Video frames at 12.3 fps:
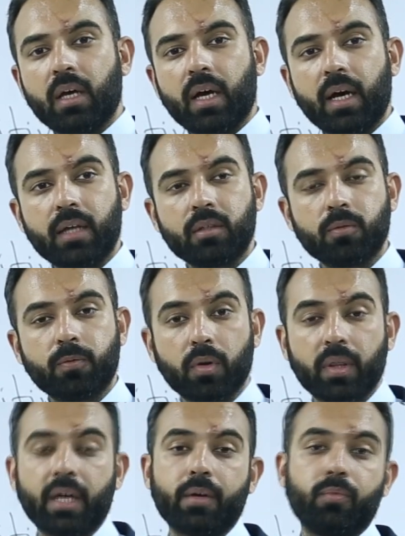and
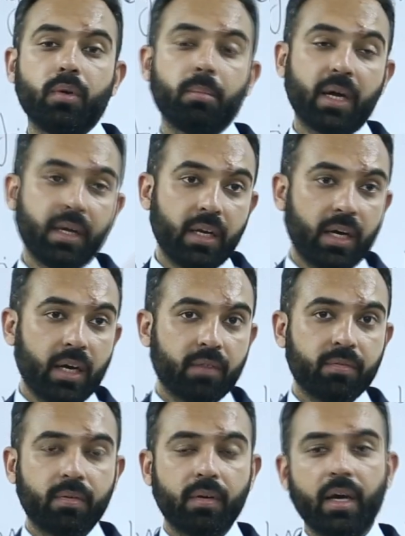for that we might
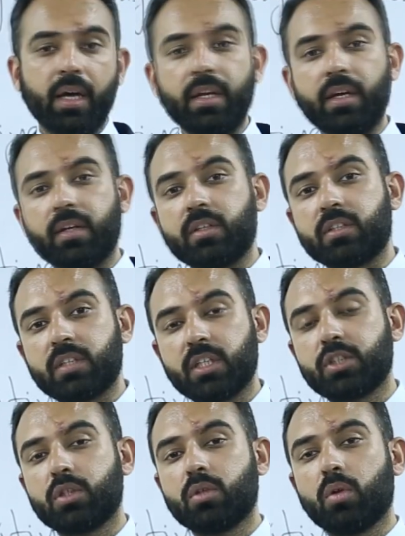have any other
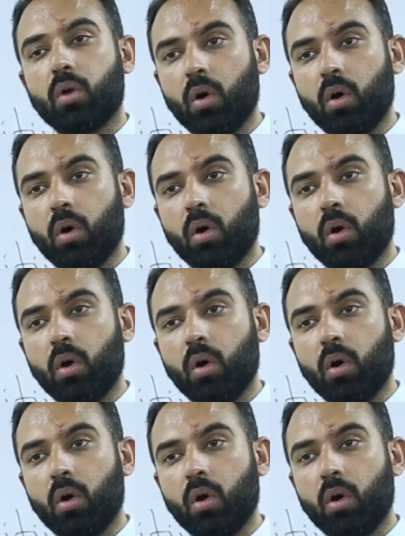session,